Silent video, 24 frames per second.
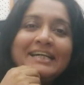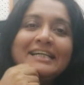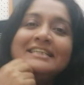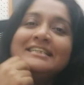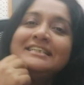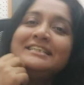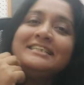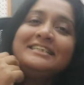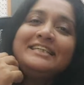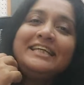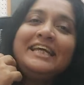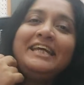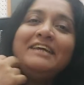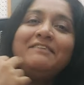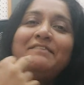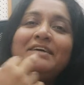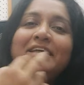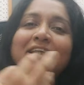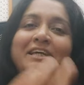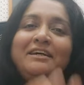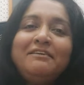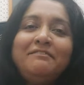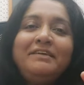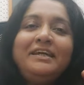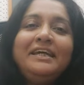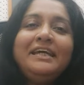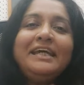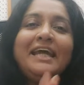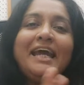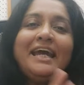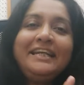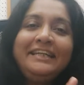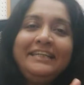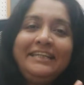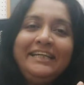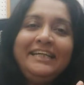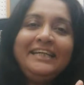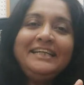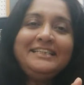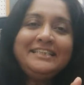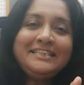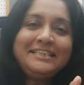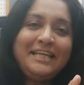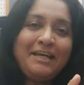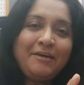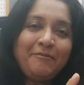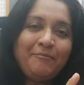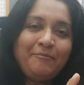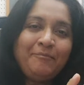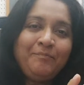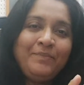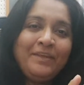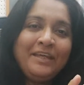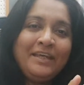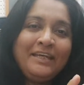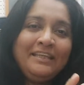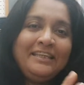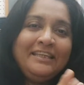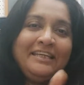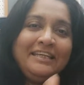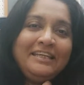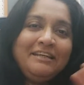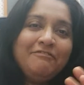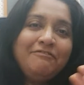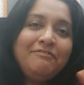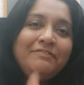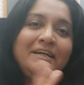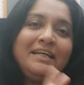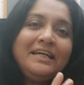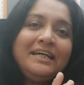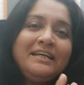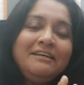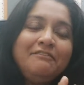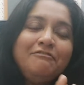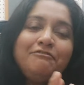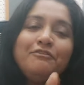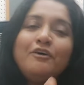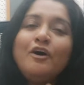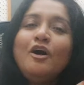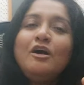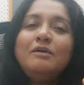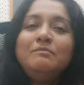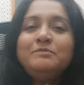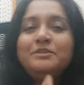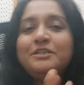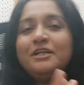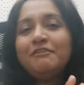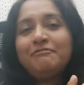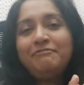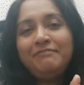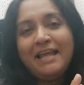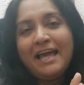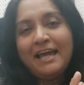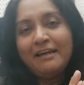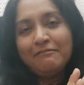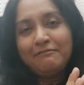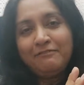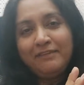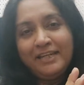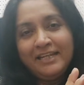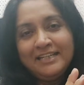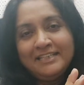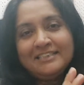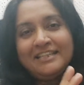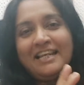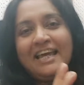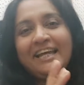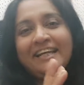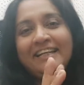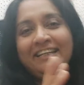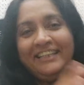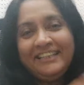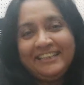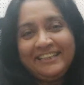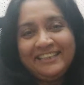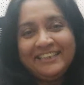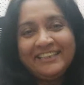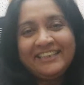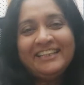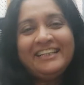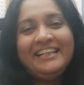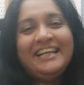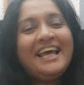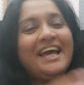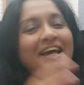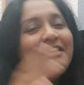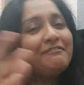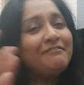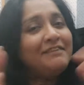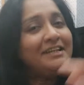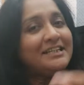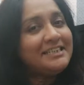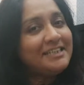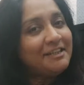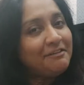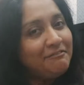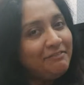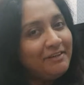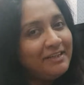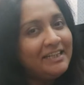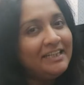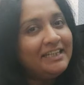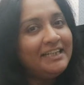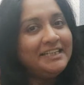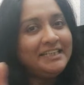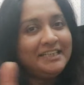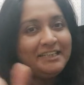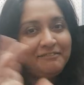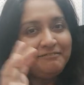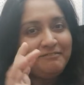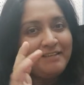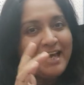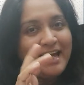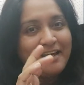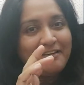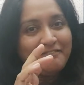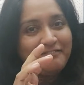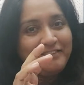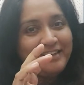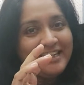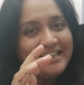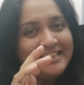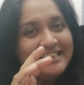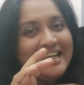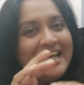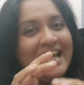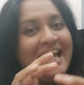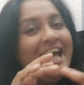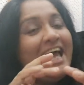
see whether we can teach them the different forms of language, like literal language and figurative language,